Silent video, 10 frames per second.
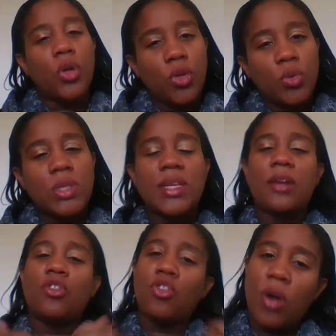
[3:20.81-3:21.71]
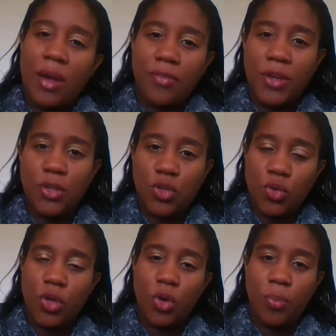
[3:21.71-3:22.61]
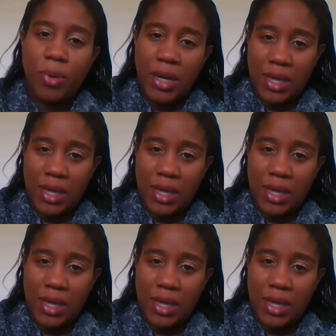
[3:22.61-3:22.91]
you, send traffic to your